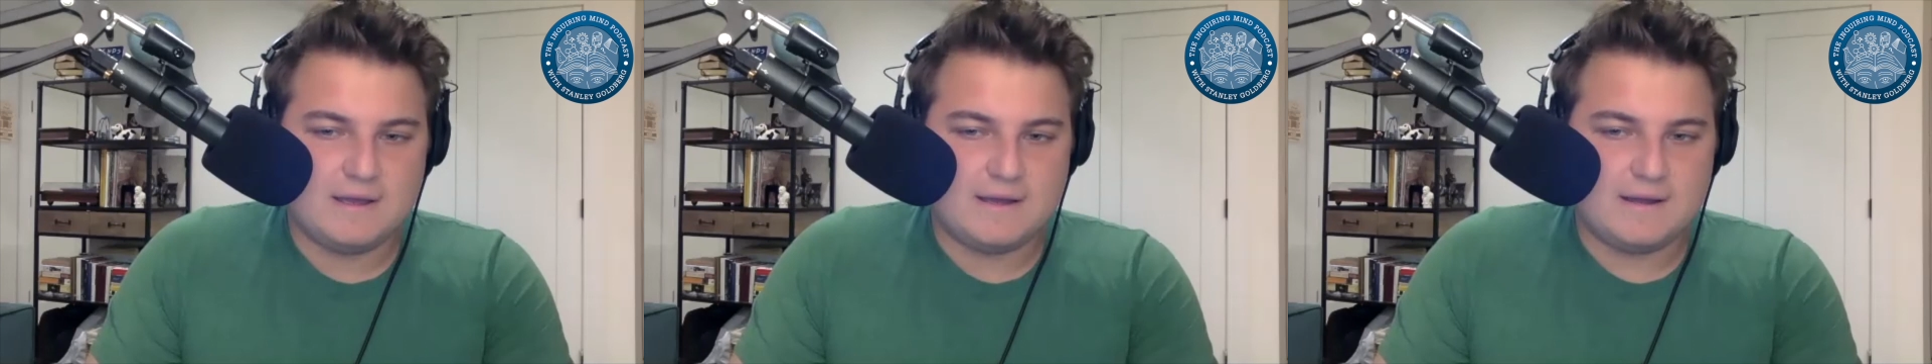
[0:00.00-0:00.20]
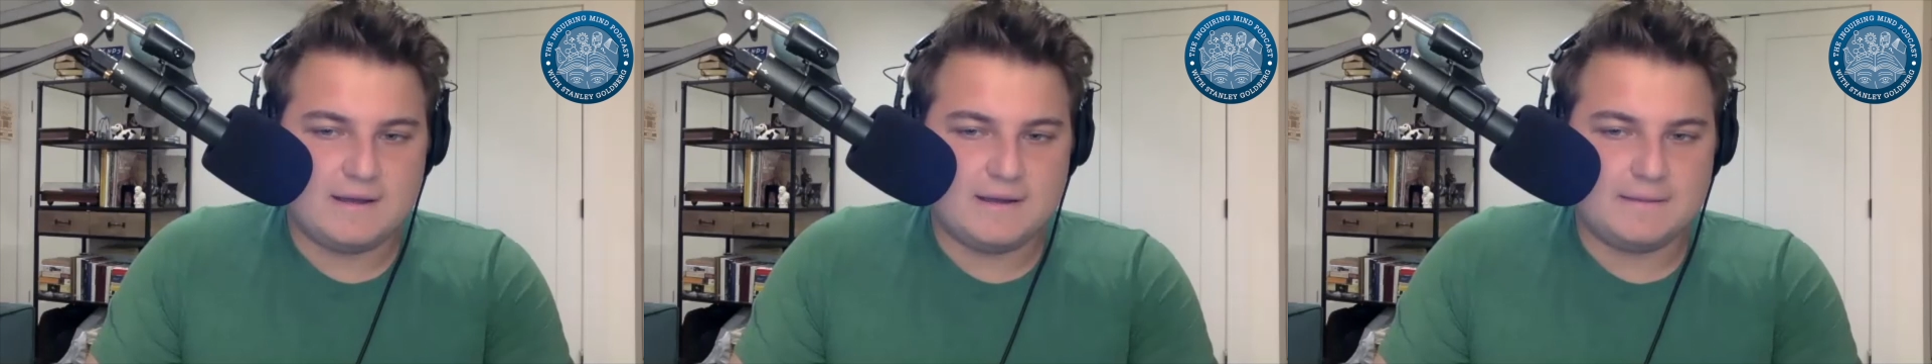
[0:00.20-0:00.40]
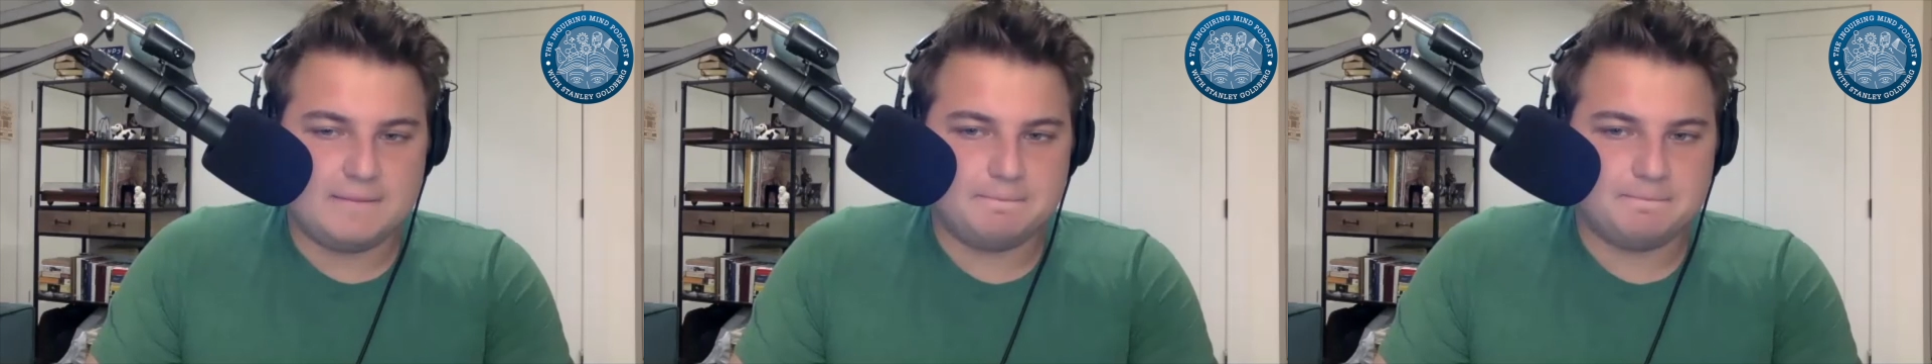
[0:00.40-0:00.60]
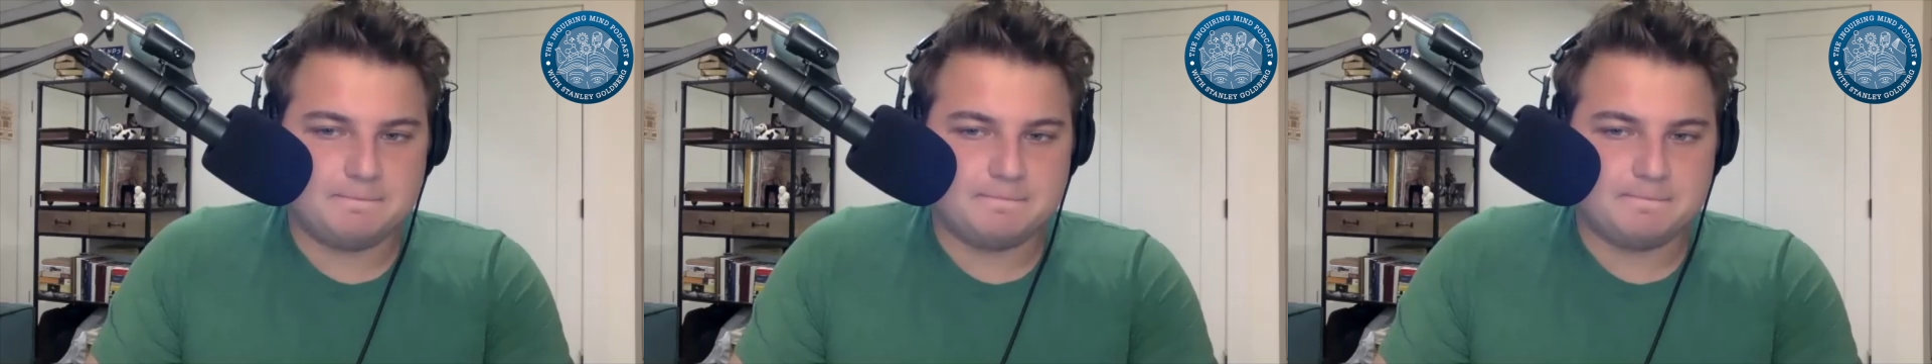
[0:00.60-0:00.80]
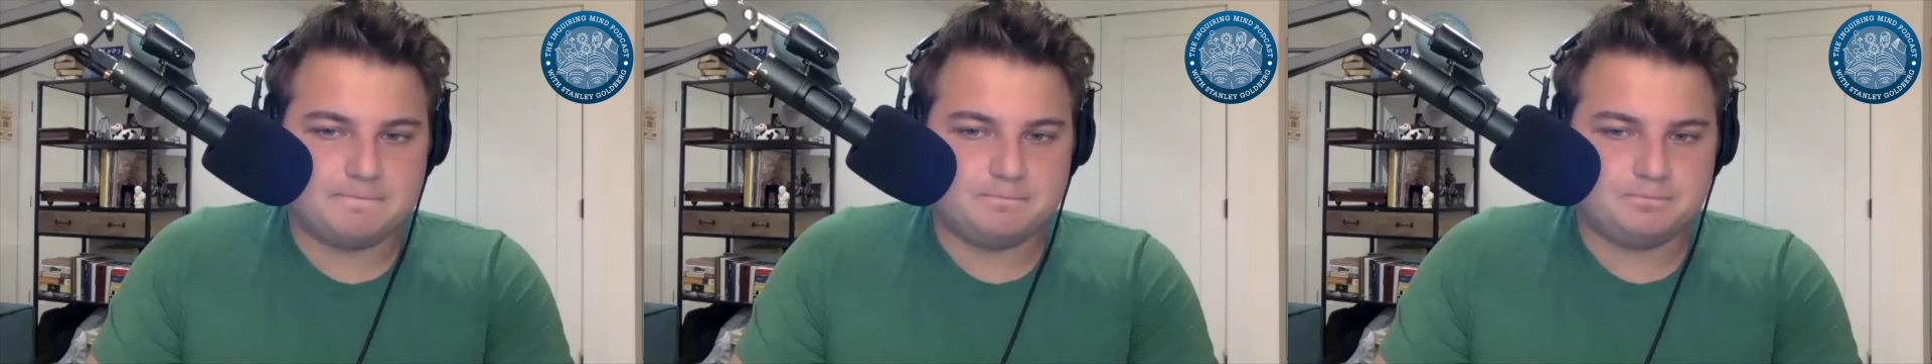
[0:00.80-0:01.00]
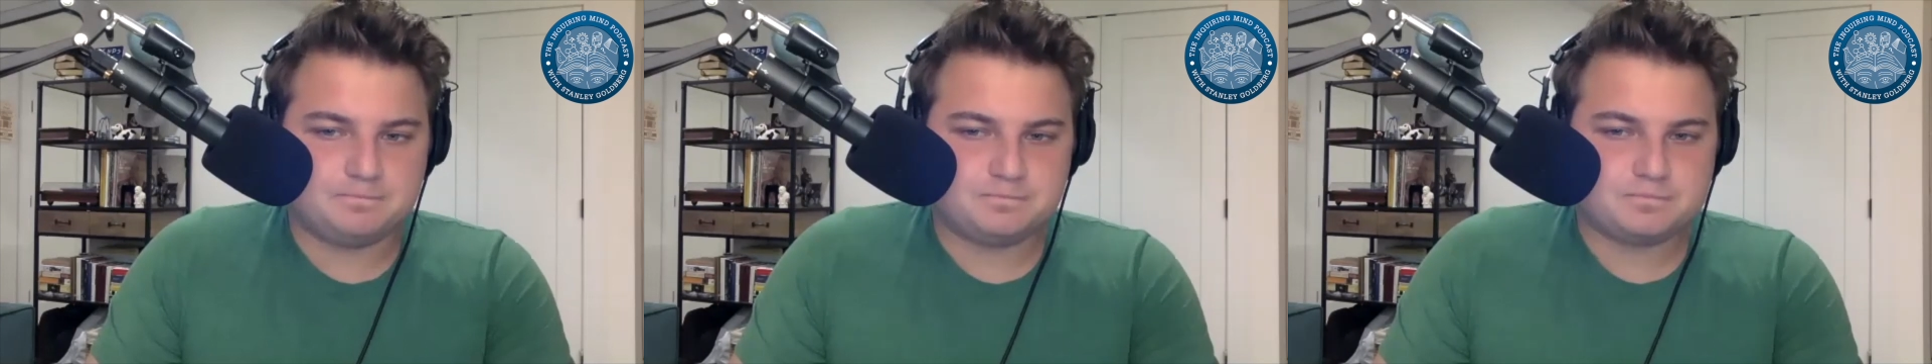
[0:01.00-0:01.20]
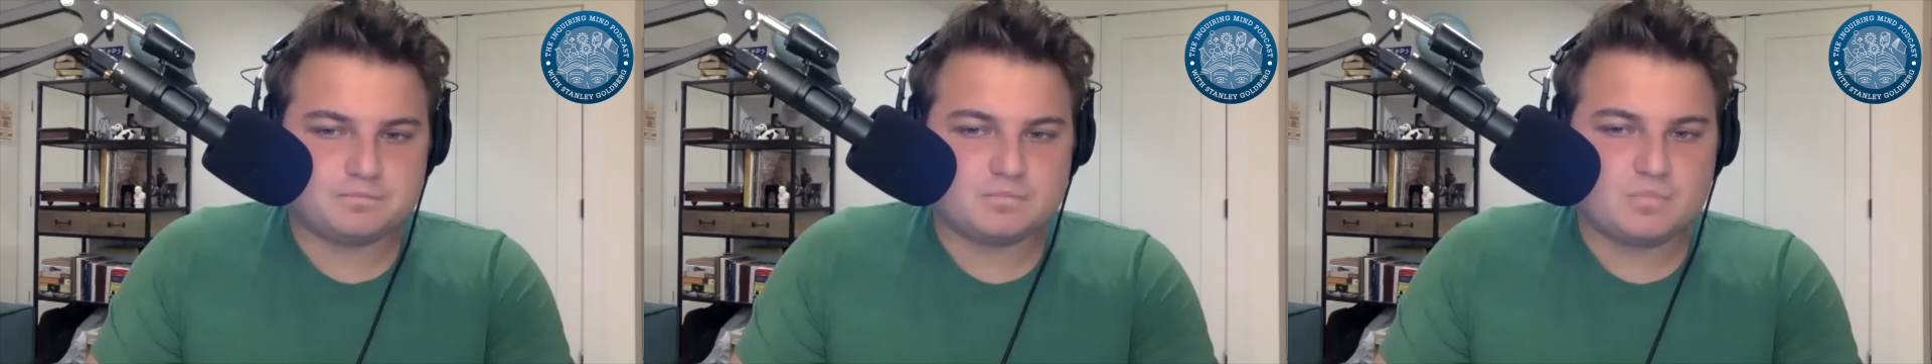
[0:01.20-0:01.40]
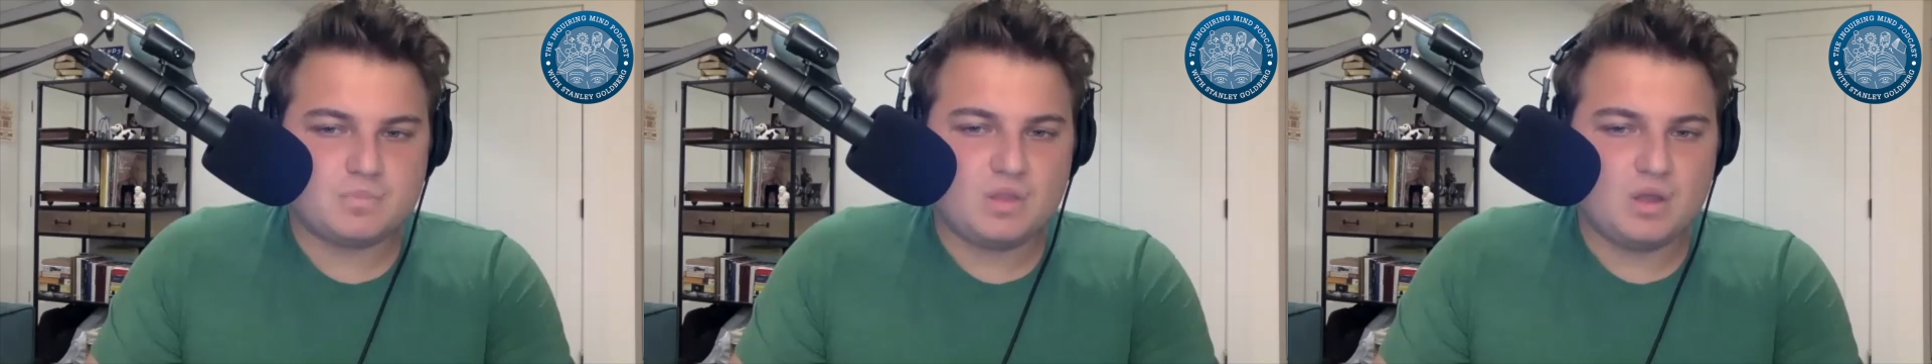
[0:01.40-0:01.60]

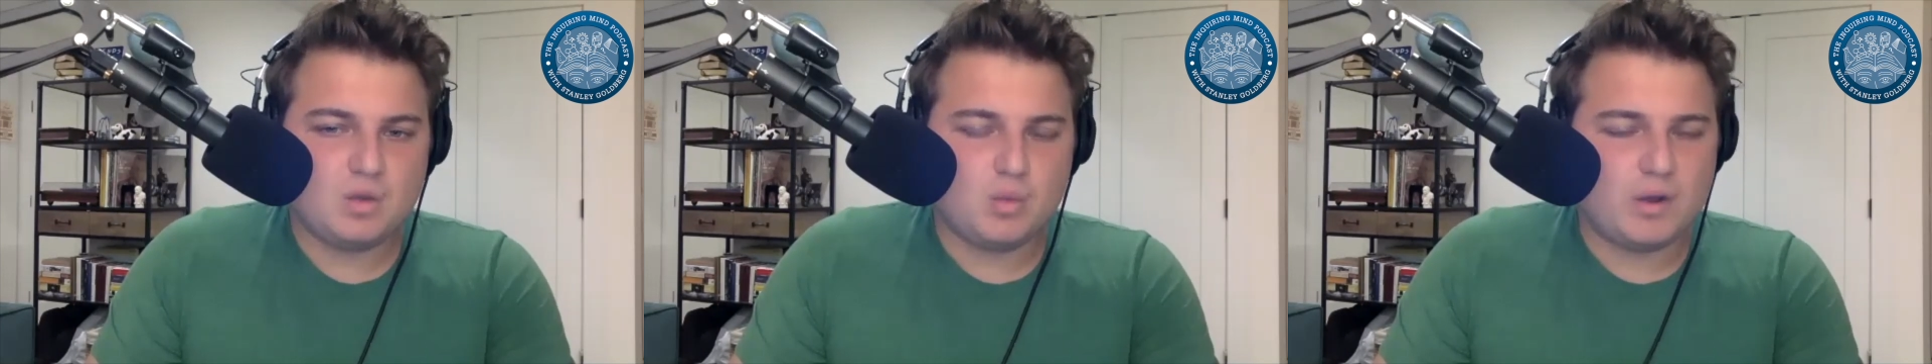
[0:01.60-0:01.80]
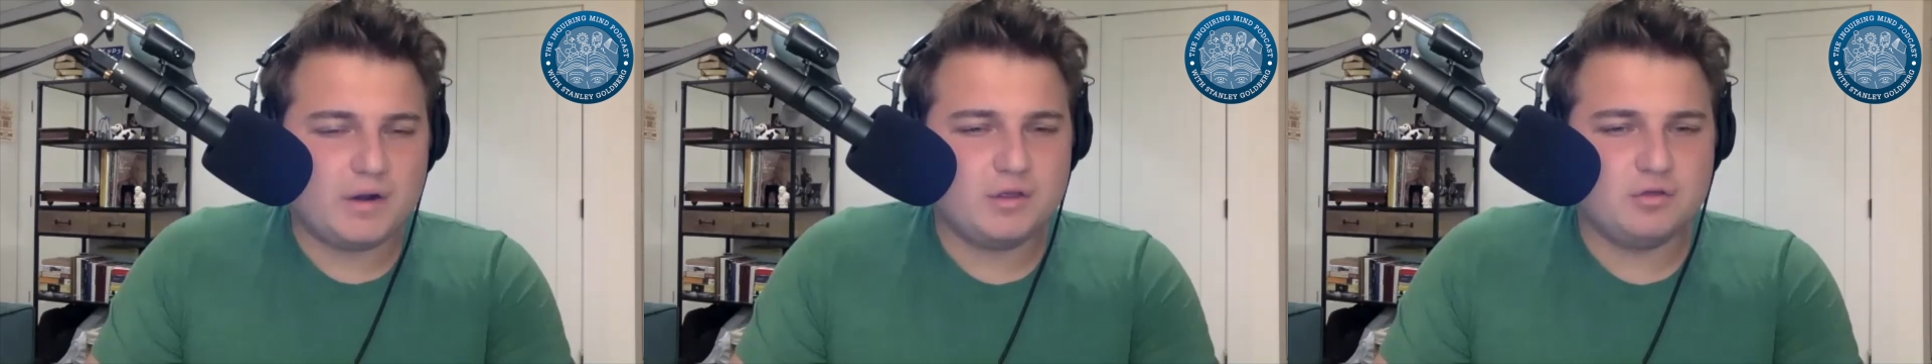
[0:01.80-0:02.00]
Why do